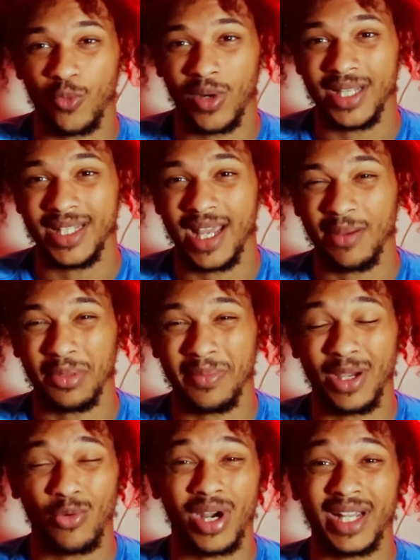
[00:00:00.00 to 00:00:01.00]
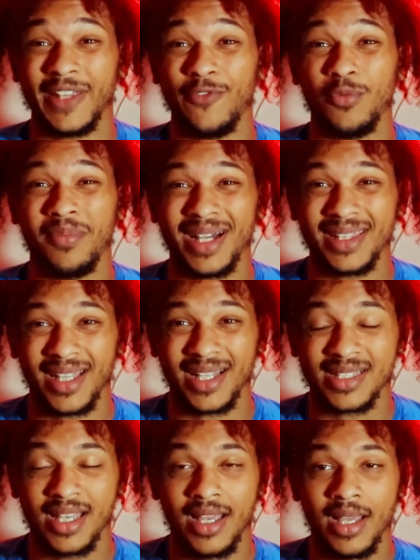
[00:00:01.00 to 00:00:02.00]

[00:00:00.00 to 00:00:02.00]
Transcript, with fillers: Nwadei MMA where I give you my thoughts,